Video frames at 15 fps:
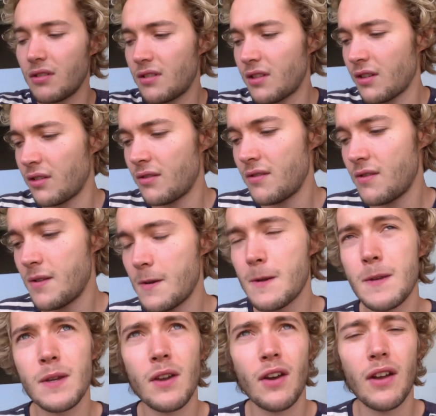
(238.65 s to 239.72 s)
So
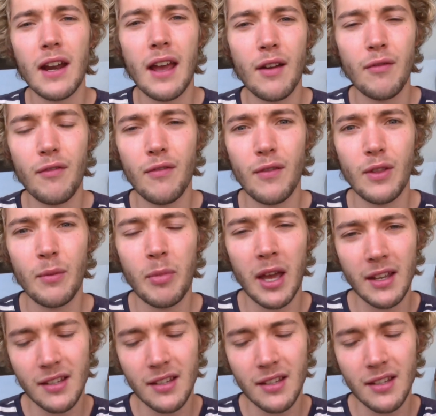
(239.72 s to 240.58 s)
you can't have the bad